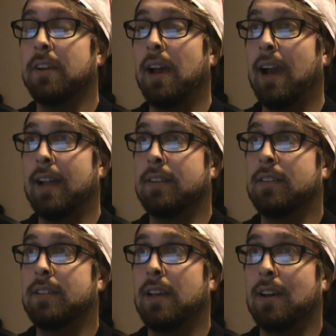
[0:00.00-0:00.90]

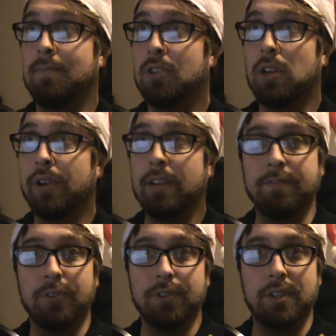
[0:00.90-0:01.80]
and I'm just looking
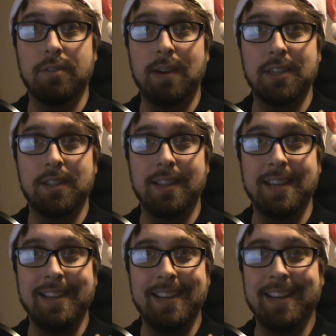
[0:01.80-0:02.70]
forward to the rest of the
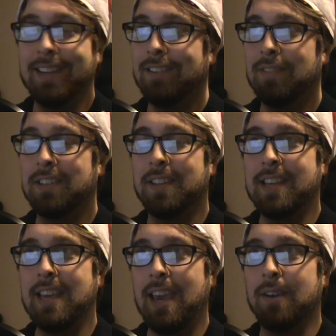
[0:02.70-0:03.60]

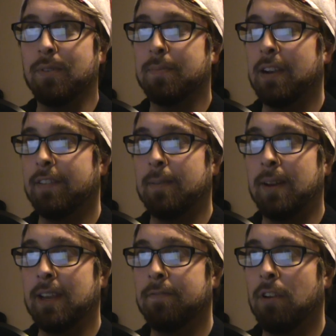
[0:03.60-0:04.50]
year with my
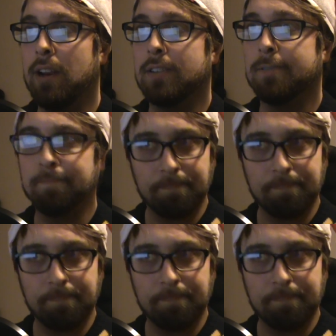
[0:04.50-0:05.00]
family and friends.